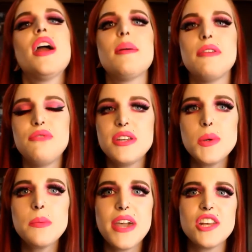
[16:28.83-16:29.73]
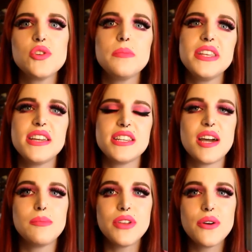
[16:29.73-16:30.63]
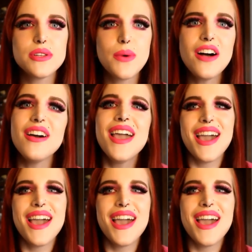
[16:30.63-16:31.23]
and my Facebook page will be linked down below as well.